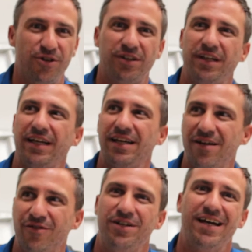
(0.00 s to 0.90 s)
trickling in
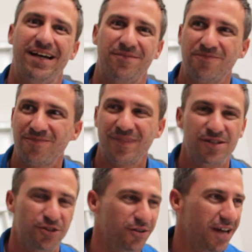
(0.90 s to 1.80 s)
every day.
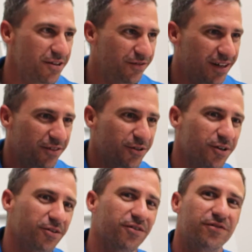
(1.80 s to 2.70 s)
So now you've got
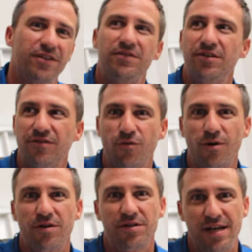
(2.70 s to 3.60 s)
$350,000 or
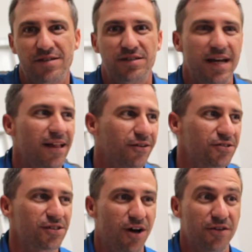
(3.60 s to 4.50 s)

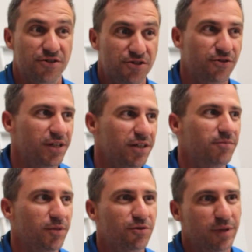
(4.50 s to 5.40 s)
$400,000 on the
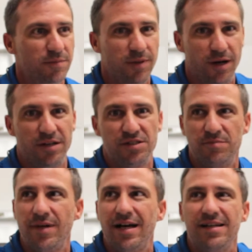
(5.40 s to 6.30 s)
street between pawns
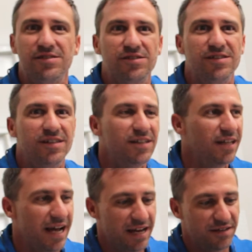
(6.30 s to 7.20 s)
and buys,
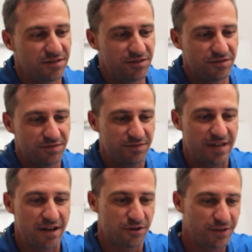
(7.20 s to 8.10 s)
and
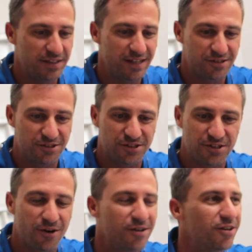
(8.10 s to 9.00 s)
now your retail is just
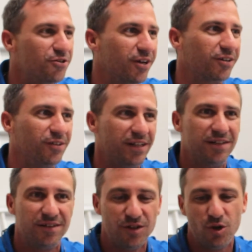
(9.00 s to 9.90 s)
starting to trickle
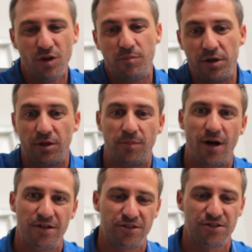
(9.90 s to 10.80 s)
in, but your
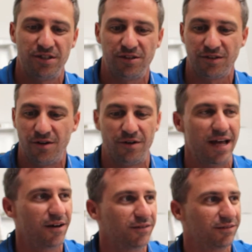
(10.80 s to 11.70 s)
pawns are still going
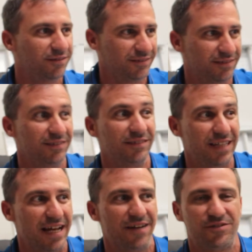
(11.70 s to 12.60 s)
out
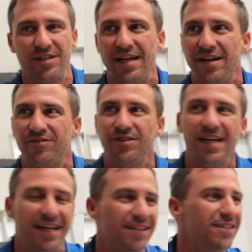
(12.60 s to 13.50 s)
day after day after
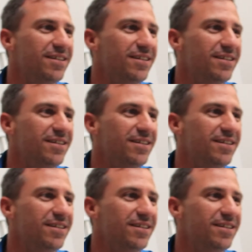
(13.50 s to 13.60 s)
day.